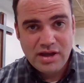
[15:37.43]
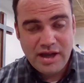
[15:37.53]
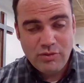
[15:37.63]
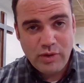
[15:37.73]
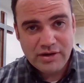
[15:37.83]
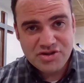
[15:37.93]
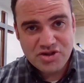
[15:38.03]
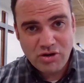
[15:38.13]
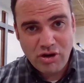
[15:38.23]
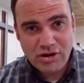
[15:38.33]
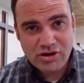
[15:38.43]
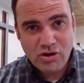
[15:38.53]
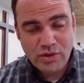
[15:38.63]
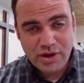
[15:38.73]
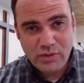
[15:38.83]
And where is your heart
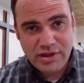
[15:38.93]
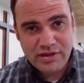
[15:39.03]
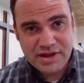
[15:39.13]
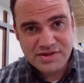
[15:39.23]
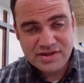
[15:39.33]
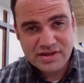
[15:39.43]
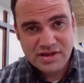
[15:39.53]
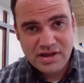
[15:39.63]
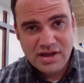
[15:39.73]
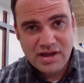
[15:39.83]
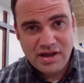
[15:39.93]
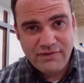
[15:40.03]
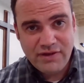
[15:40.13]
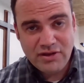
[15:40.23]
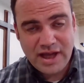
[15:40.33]
going with this? I
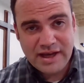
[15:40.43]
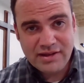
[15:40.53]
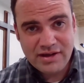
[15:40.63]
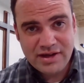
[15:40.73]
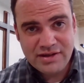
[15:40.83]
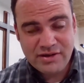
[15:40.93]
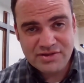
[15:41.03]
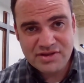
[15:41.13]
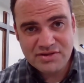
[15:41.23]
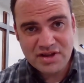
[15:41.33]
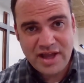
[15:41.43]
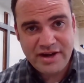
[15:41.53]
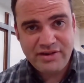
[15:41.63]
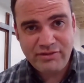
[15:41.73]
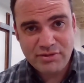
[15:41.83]
feel like there's a lot
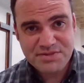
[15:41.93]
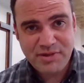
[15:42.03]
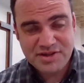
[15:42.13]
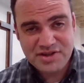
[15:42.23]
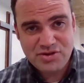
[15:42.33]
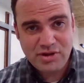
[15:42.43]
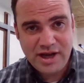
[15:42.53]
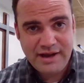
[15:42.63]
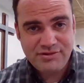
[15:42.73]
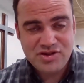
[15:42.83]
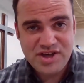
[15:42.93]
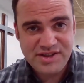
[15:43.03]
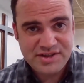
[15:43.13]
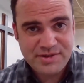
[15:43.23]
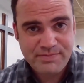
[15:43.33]
of different responses you can have to
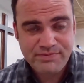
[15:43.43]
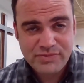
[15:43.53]
Jesus.